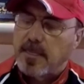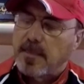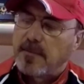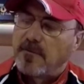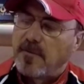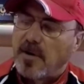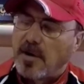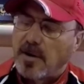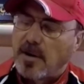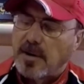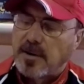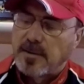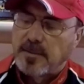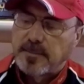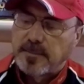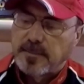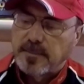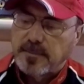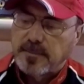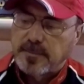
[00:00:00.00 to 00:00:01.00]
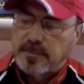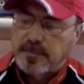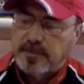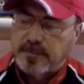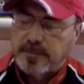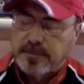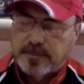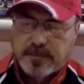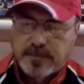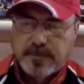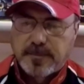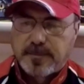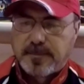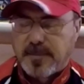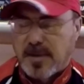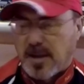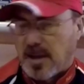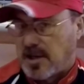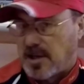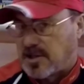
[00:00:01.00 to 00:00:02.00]
Very
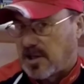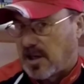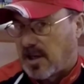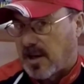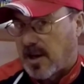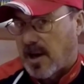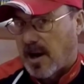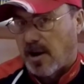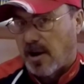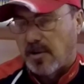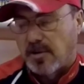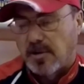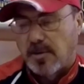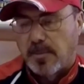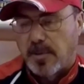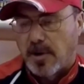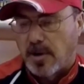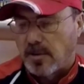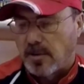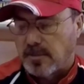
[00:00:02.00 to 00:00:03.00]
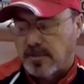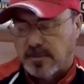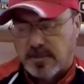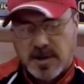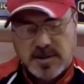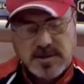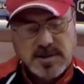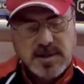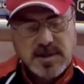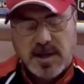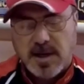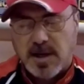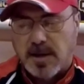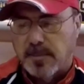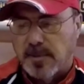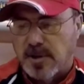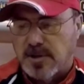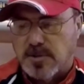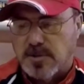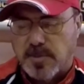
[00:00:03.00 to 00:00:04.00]
easy to carry on the boat, doesn't take up
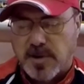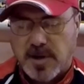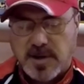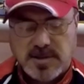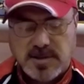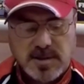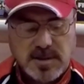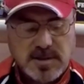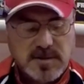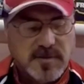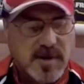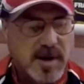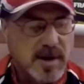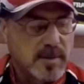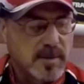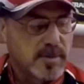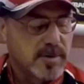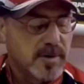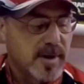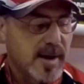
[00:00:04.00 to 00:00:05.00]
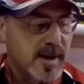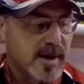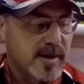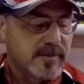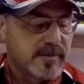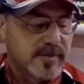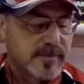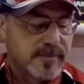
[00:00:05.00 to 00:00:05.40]
much space, and it's valuable to have.